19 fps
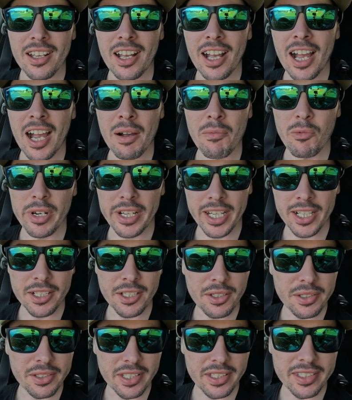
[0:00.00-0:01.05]
We're going
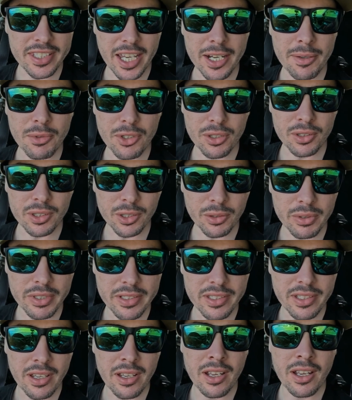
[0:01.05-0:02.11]
to use the same 2
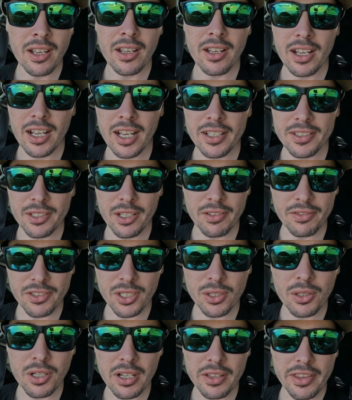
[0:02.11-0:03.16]
lures. So I've
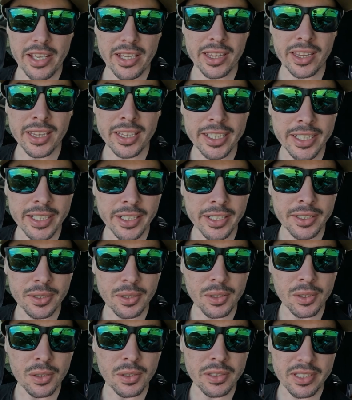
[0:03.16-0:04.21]
still got that
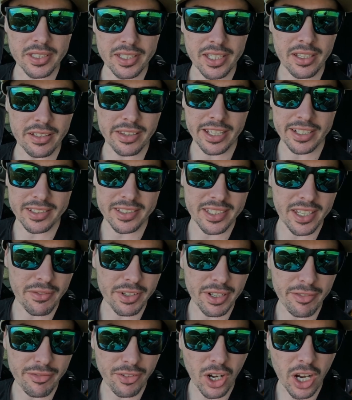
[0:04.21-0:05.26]
little, that
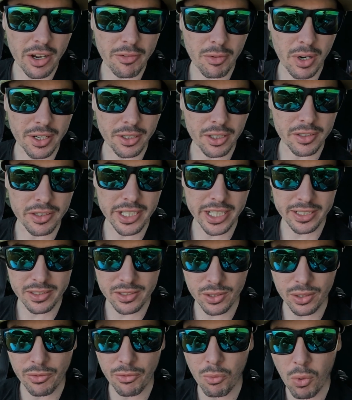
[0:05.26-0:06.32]
75 one on, that
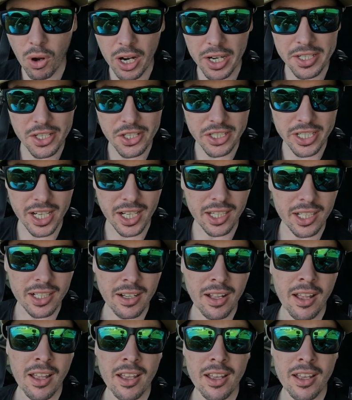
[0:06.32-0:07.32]
sort of whitish color.